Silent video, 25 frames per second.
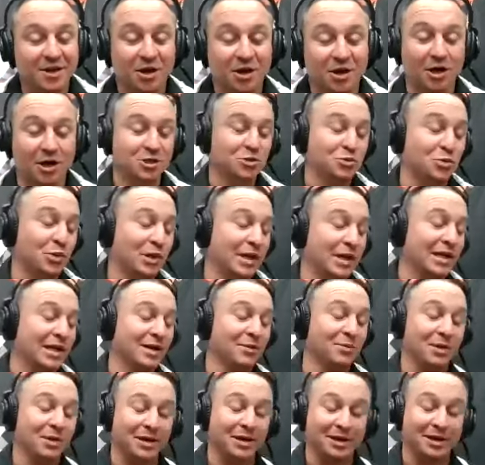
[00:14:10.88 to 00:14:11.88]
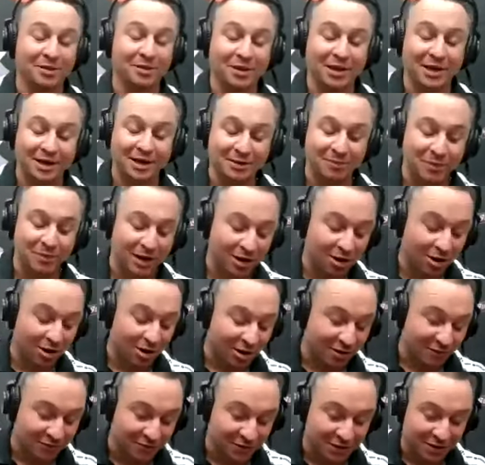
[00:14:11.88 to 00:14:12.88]
you are, just waking up like, oh, I need my
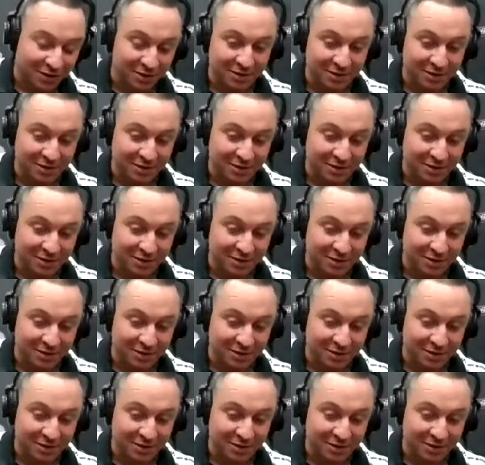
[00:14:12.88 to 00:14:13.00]
coffee.